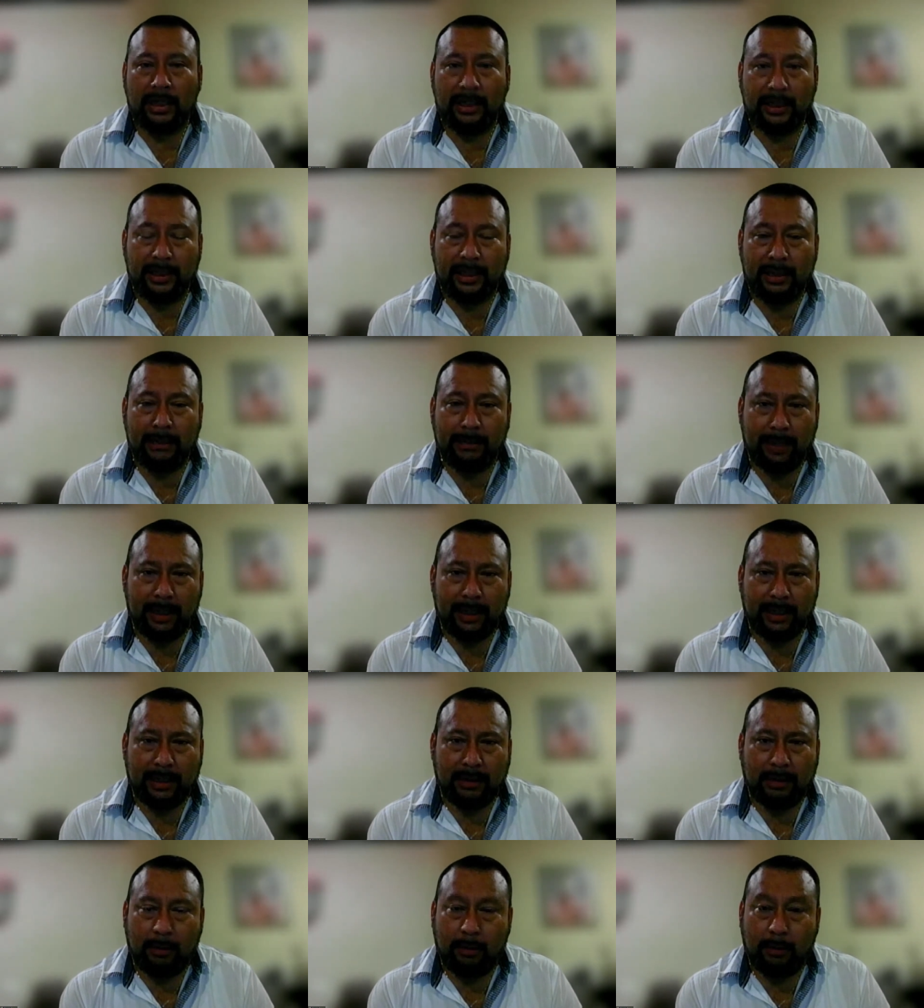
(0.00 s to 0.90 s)
And they came
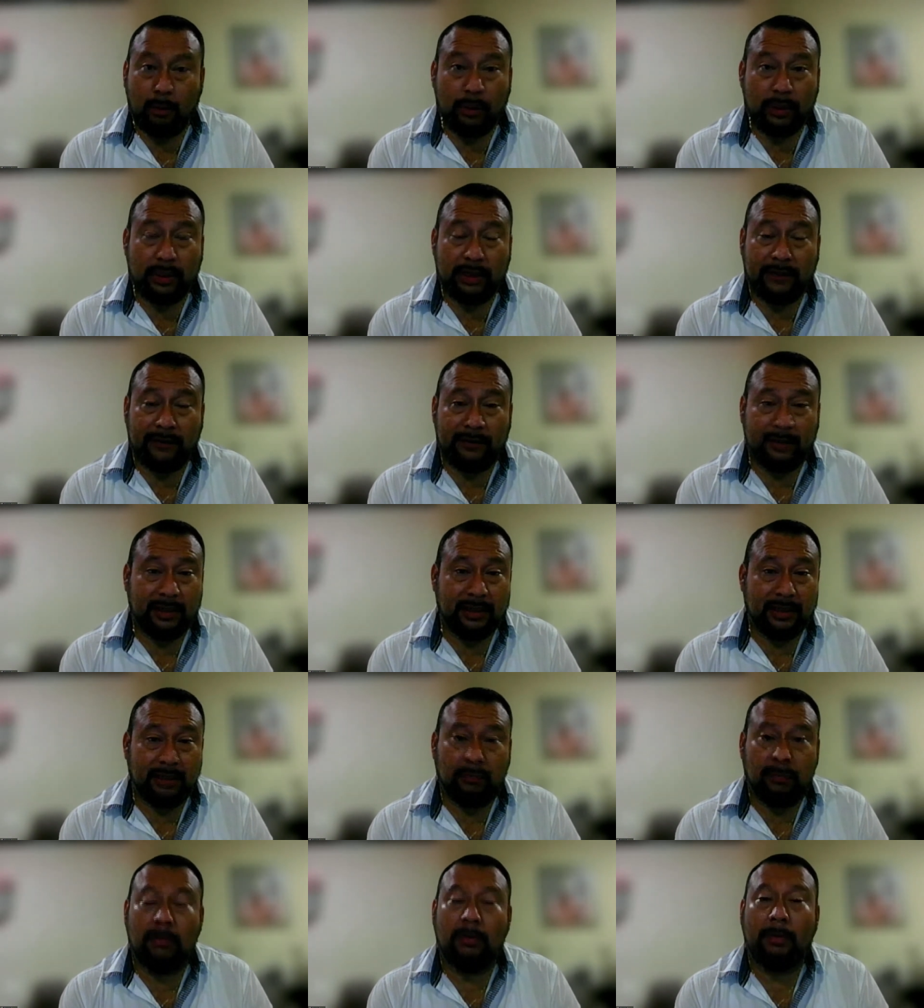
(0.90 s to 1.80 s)
back a couple of weeks after
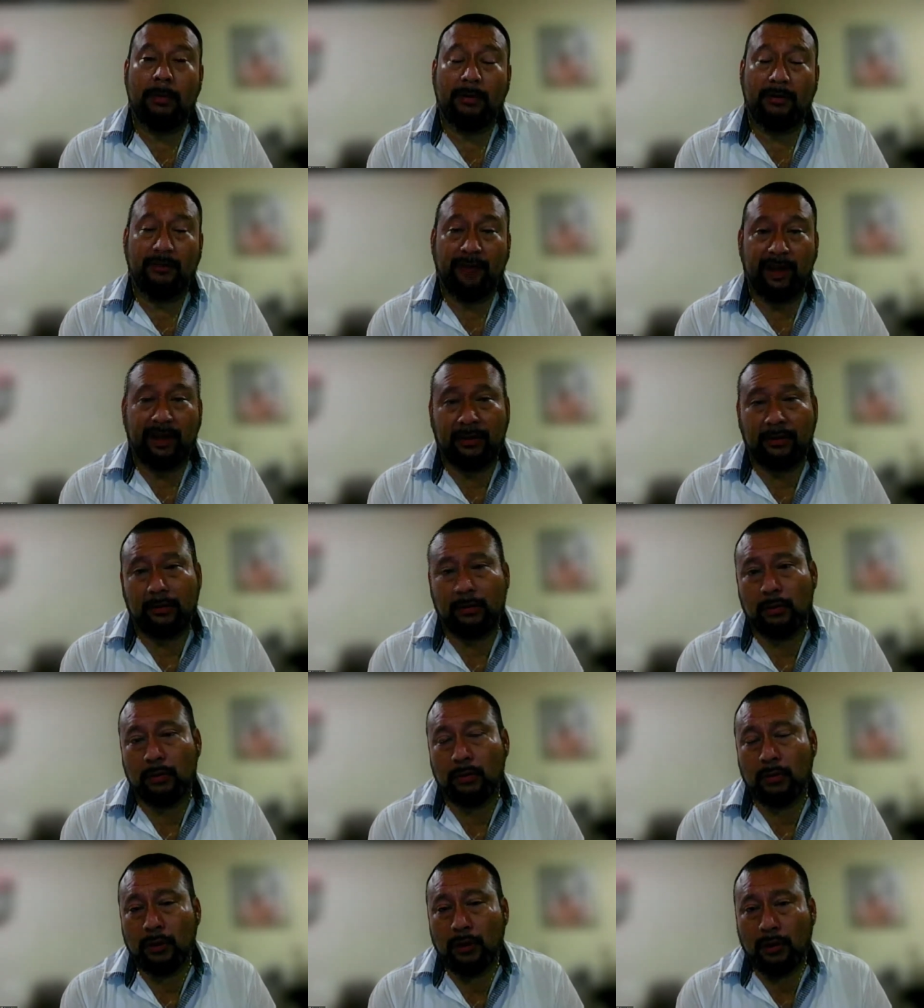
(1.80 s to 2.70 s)
and said, we will provide
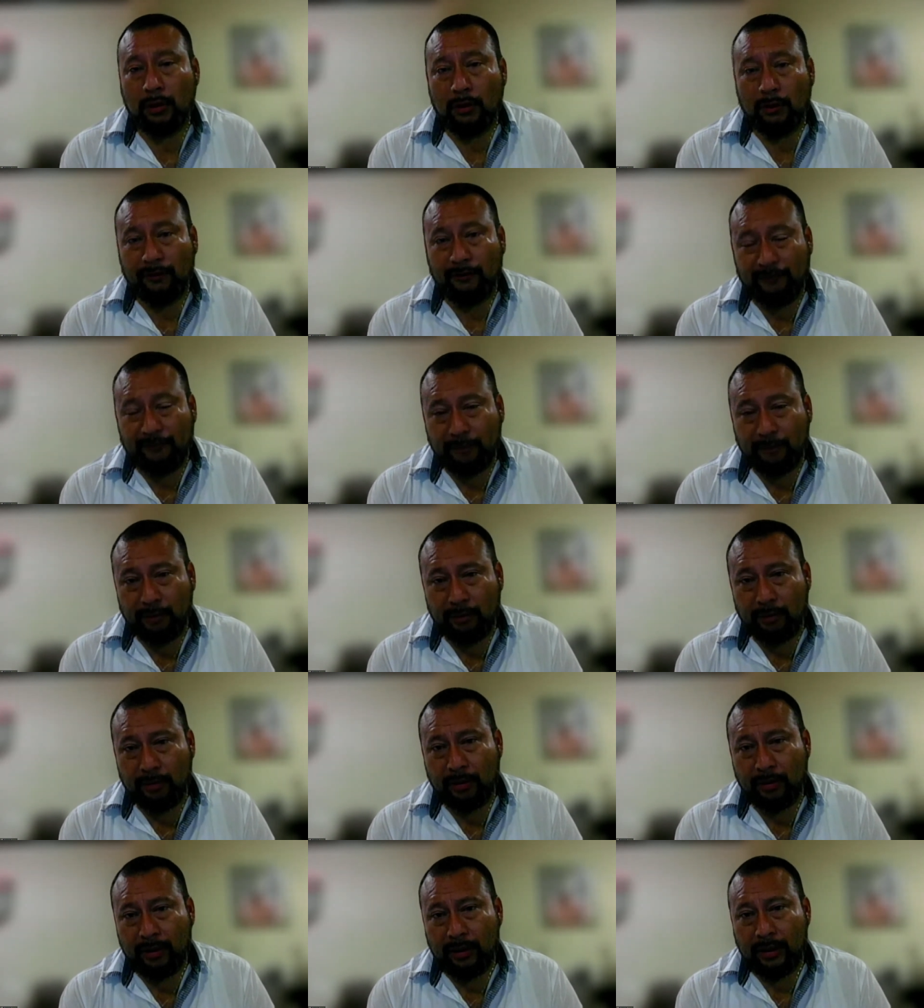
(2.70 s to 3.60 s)
to you
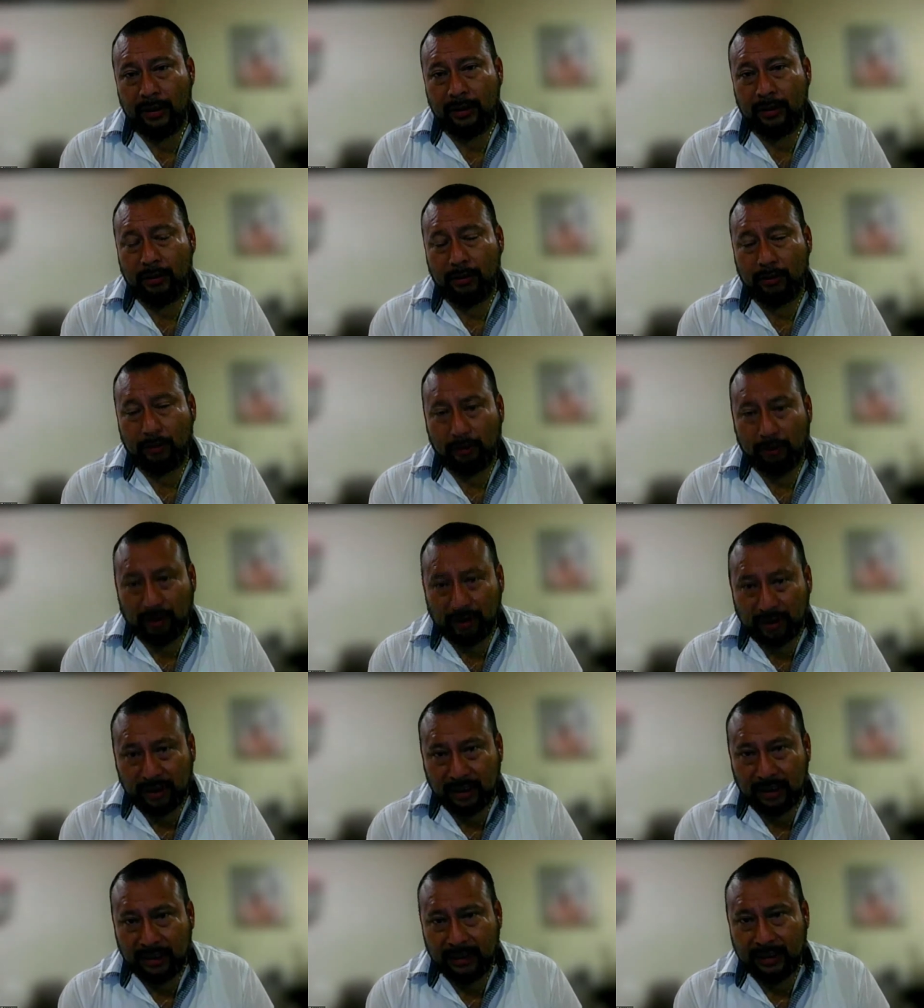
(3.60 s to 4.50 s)
four
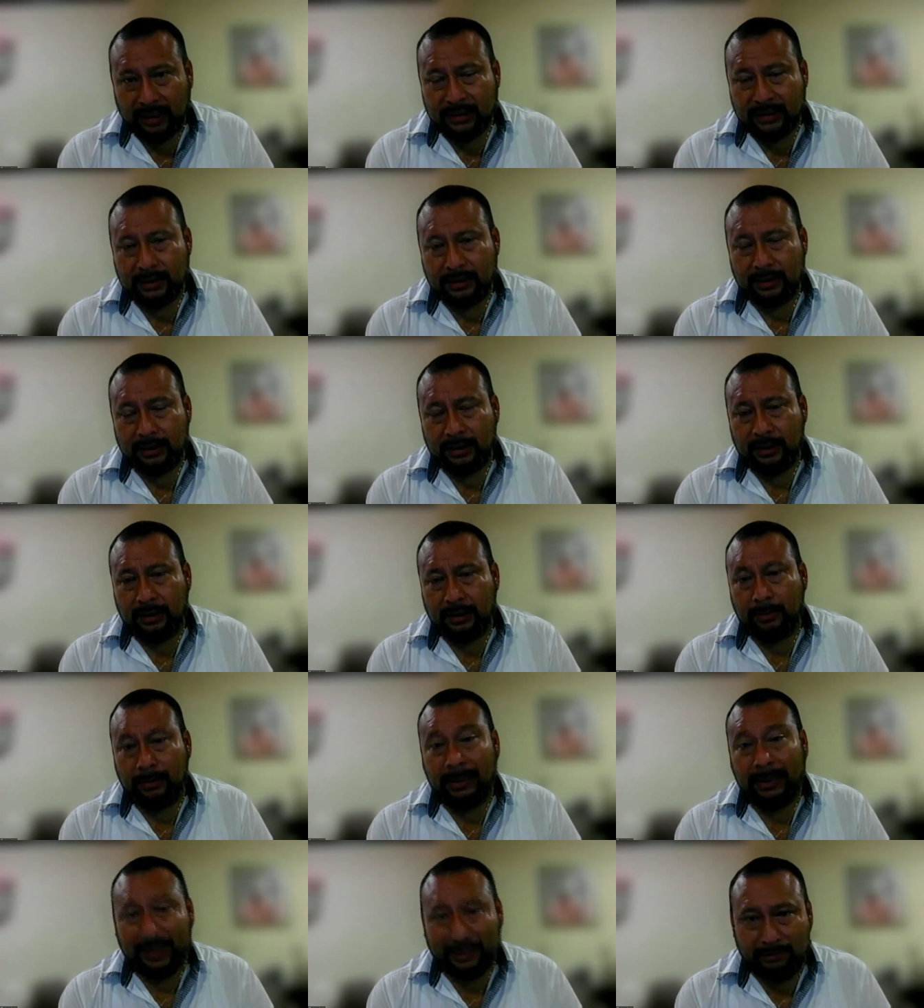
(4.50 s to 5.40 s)
containers
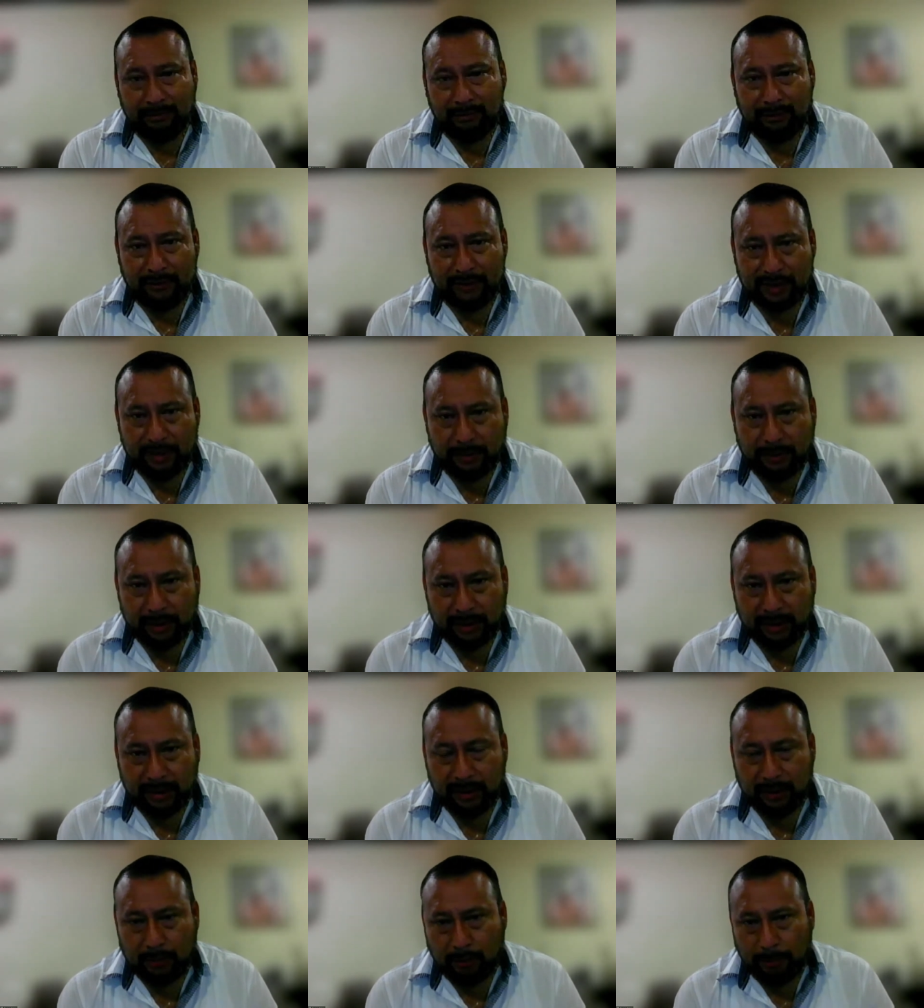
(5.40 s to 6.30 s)
um, and
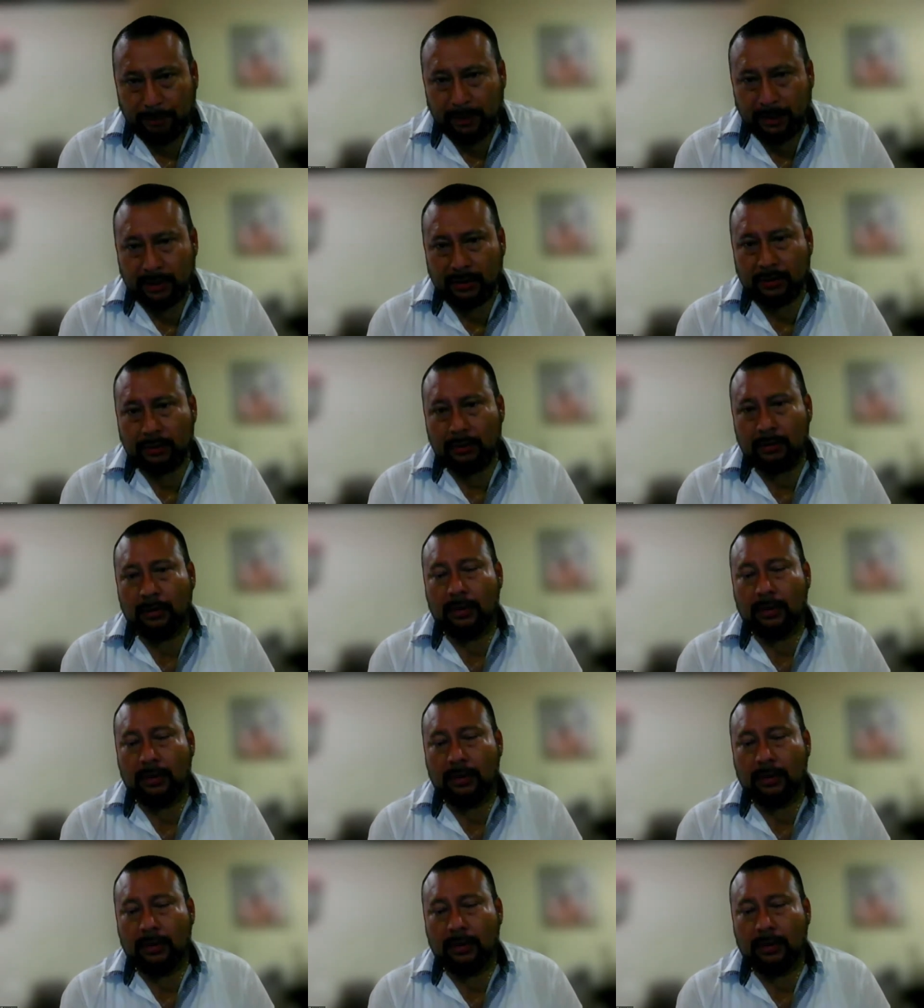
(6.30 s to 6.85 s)
refrigerating equipment.